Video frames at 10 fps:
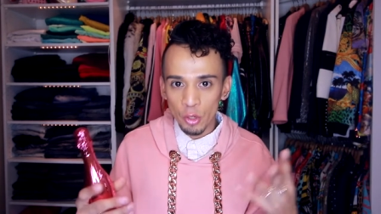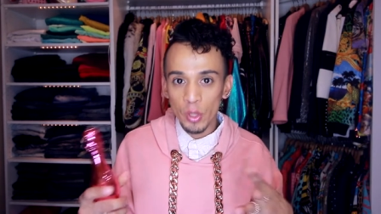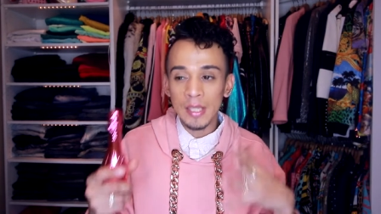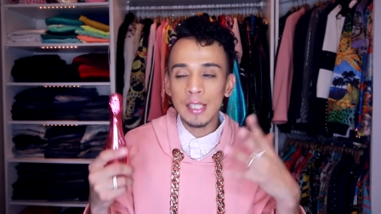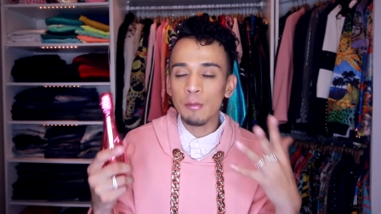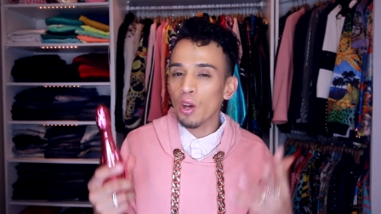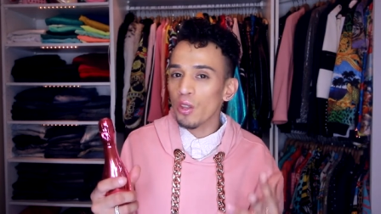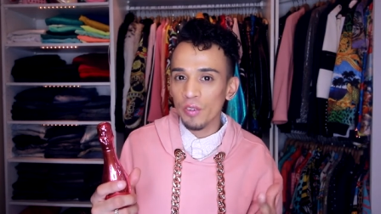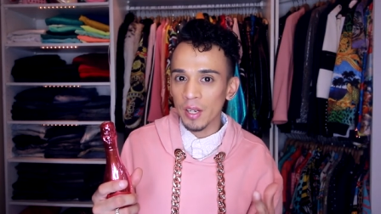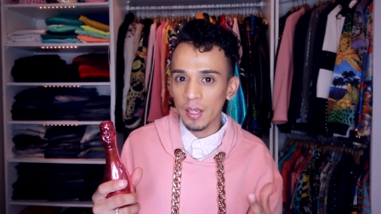You can smell
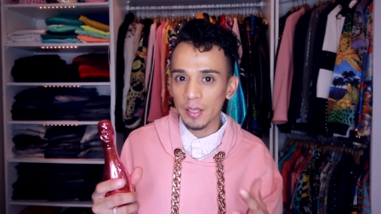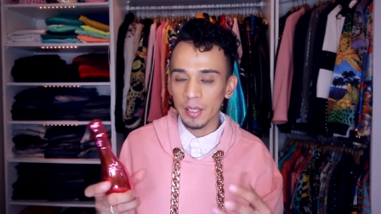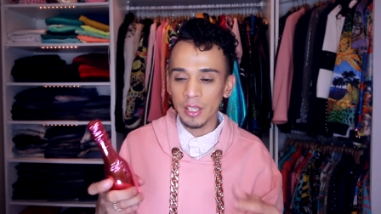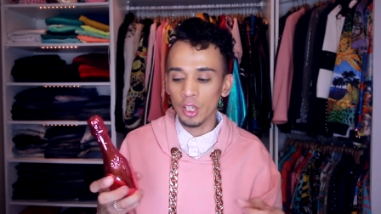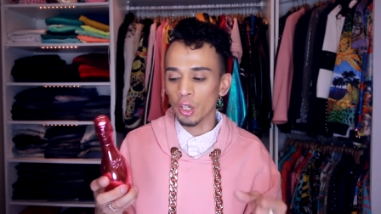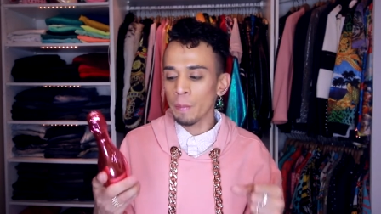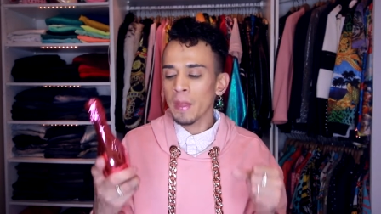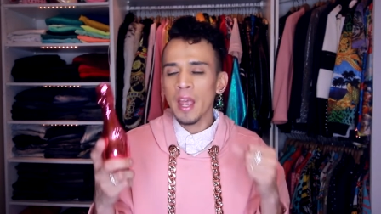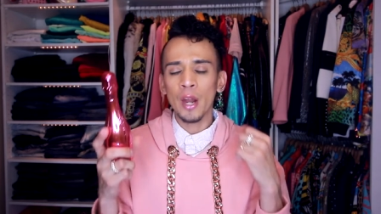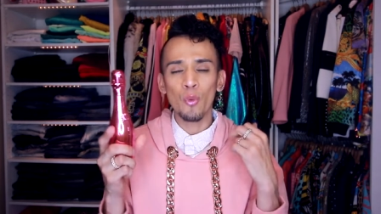the vanilla in here,
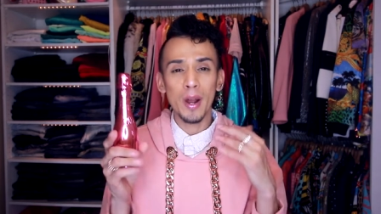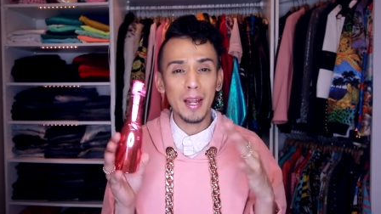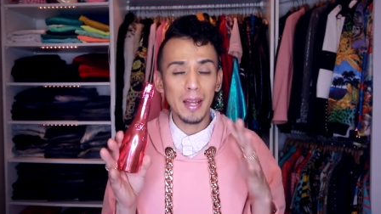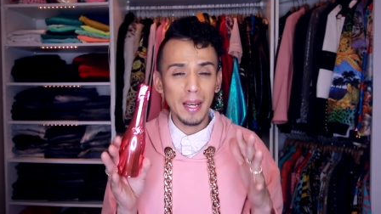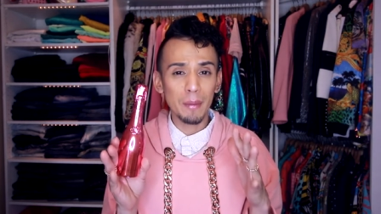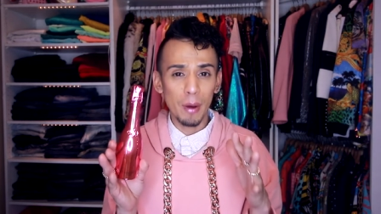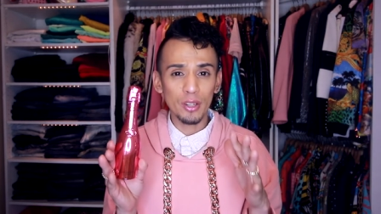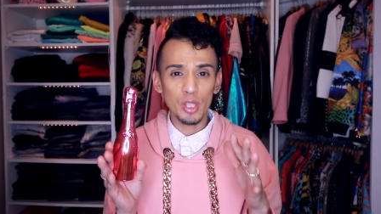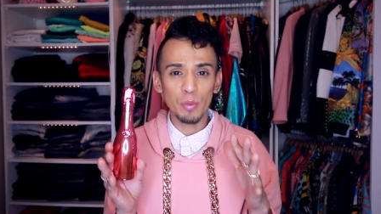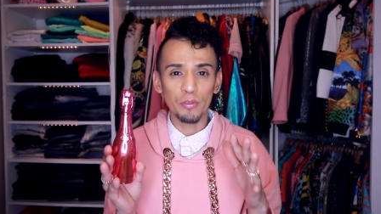and what I like
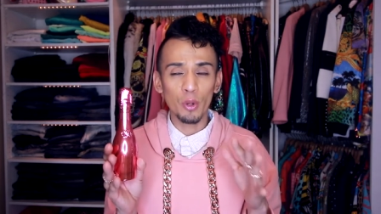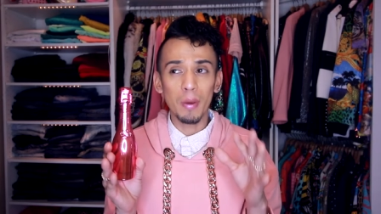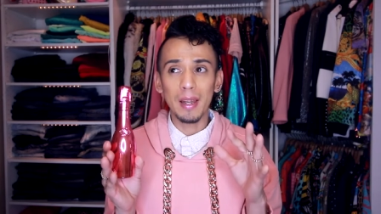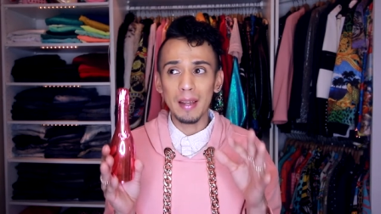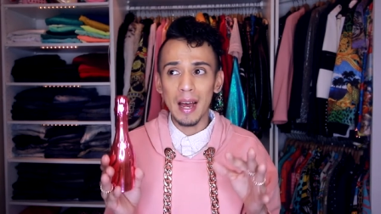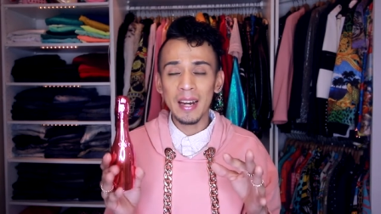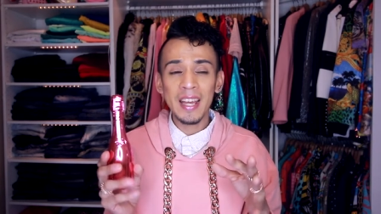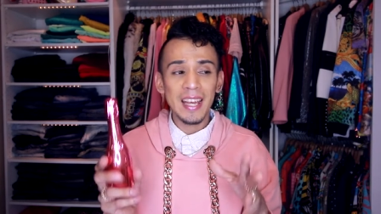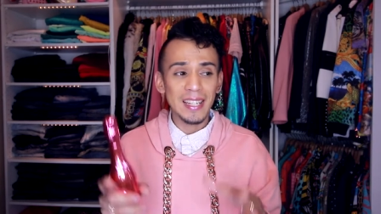about this perfume a lot